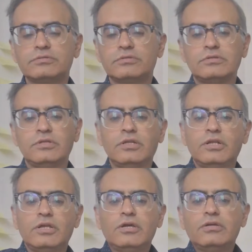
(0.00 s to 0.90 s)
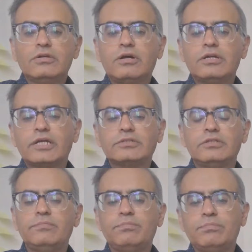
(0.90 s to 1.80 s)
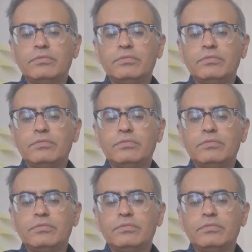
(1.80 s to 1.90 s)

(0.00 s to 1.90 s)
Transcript: So you're not actually